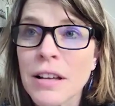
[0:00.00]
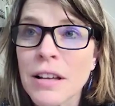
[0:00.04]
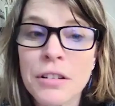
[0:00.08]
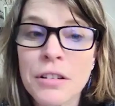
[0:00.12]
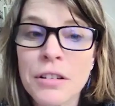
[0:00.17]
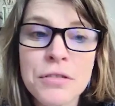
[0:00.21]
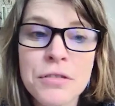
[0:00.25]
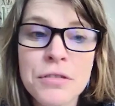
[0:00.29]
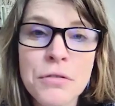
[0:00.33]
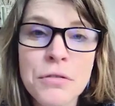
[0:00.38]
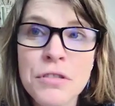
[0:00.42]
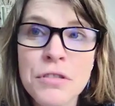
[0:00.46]

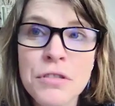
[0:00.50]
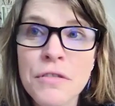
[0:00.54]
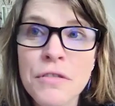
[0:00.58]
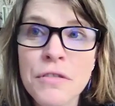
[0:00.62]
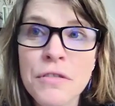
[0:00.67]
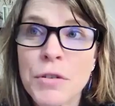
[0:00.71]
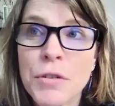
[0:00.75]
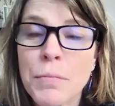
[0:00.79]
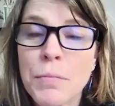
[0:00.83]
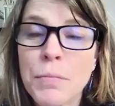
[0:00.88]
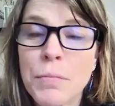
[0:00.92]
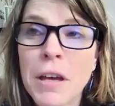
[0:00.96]
It'll so
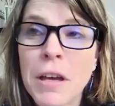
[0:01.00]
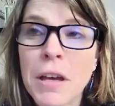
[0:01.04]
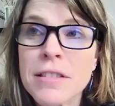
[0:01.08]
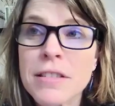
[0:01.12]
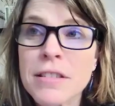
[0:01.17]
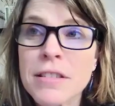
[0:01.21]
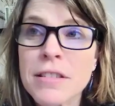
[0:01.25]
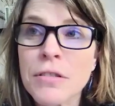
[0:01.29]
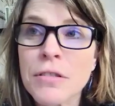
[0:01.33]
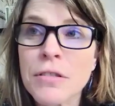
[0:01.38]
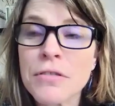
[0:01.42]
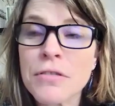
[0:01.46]
serve you
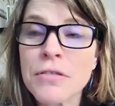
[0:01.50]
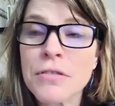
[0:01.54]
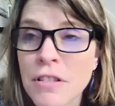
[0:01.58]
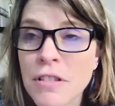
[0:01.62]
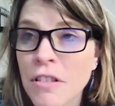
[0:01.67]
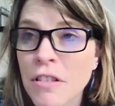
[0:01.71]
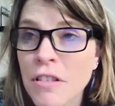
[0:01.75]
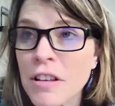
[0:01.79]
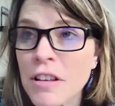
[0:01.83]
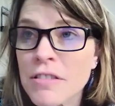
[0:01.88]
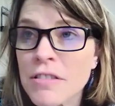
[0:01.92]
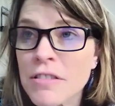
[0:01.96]
because those are the
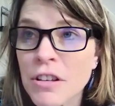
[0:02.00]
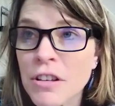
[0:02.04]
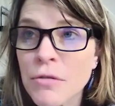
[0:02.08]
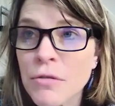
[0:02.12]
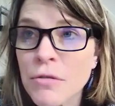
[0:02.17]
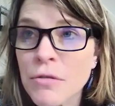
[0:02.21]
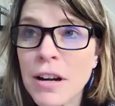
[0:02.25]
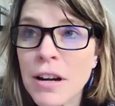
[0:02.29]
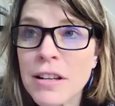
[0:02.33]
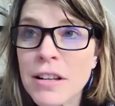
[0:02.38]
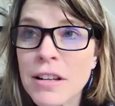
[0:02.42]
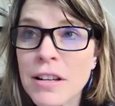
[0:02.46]
things that you
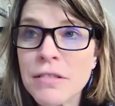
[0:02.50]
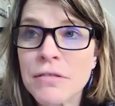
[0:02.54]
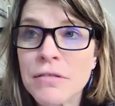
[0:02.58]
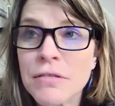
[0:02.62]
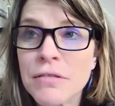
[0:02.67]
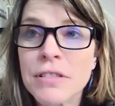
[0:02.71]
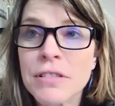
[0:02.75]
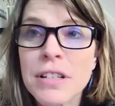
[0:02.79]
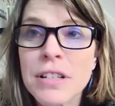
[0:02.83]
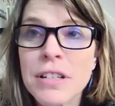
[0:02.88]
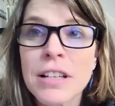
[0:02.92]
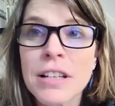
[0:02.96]
want to
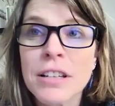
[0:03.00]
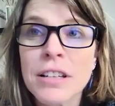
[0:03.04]
do.